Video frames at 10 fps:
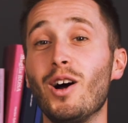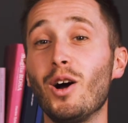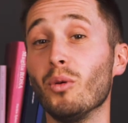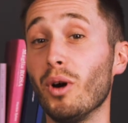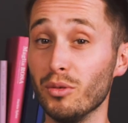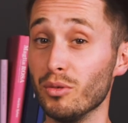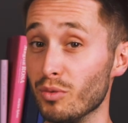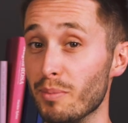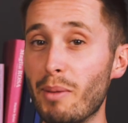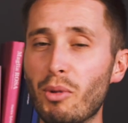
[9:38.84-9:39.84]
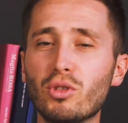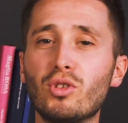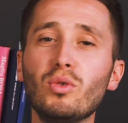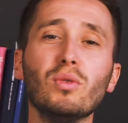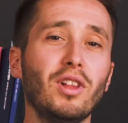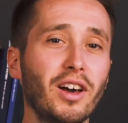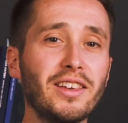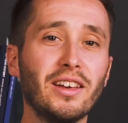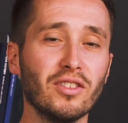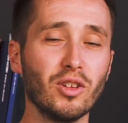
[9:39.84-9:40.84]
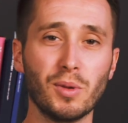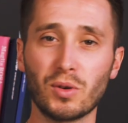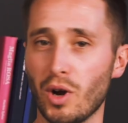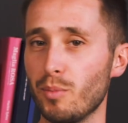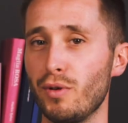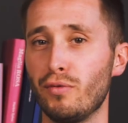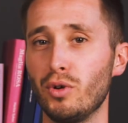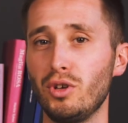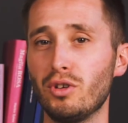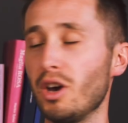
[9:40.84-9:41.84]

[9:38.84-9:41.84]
Oh, and remember to like and subscribe before you